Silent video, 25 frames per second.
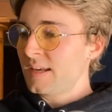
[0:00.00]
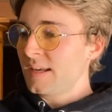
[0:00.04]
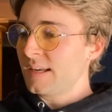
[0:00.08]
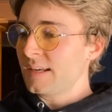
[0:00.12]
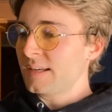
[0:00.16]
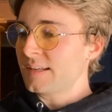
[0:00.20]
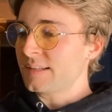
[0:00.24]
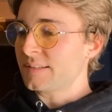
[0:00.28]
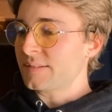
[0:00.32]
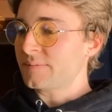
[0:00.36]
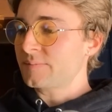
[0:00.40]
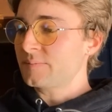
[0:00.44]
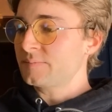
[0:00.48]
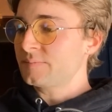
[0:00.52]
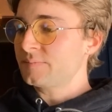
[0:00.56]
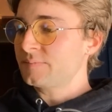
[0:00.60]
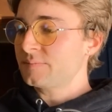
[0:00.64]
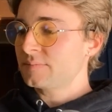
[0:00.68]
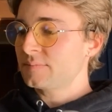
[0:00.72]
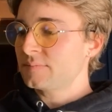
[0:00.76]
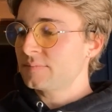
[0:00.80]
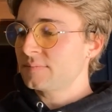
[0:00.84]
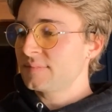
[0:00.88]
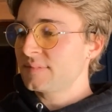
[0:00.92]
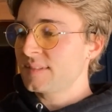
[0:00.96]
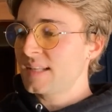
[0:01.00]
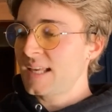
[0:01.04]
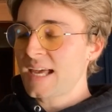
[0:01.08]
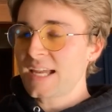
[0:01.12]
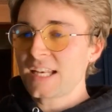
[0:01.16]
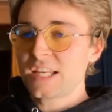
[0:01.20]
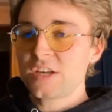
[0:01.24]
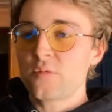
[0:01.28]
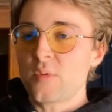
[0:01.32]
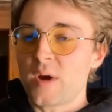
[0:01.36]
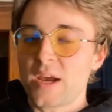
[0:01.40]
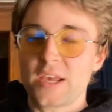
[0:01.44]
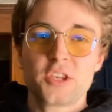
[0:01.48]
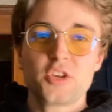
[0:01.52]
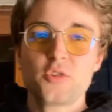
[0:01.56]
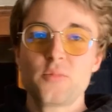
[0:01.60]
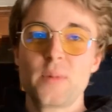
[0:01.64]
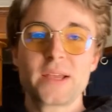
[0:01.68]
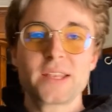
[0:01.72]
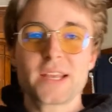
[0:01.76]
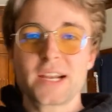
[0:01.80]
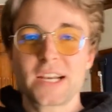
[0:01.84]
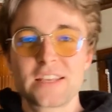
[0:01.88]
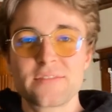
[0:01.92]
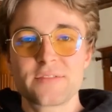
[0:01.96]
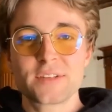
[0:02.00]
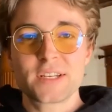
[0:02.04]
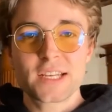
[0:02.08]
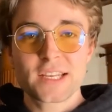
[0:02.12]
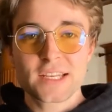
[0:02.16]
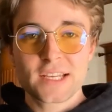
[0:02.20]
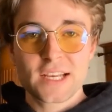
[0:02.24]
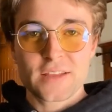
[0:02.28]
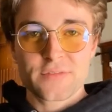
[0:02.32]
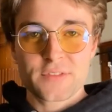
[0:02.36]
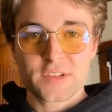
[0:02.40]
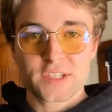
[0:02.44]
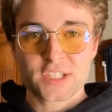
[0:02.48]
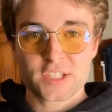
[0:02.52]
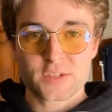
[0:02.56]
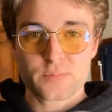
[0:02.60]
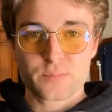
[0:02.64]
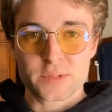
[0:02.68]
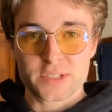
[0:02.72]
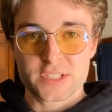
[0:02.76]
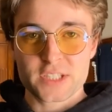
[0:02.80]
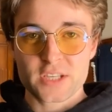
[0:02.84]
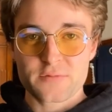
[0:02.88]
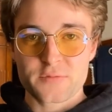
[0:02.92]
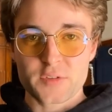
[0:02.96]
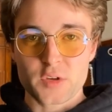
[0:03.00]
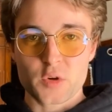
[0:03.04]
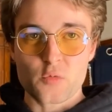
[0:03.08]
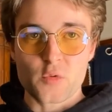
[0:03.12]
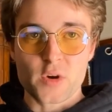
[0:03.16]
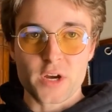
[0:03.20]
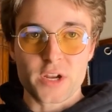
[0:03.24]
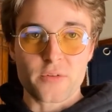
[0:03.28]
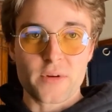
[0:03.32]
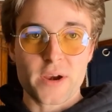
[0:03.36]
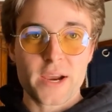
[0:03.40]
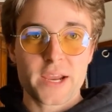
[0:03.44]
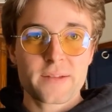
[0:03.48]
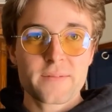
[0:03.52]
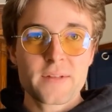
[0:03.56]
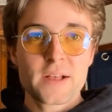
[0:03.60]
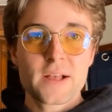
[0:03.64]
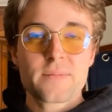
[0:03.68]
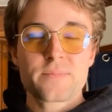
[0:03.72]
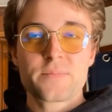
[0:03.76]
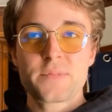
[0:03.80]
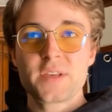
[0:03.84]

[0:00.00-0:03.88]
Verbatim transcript: And anyway, you might not even need to get this specific one, right?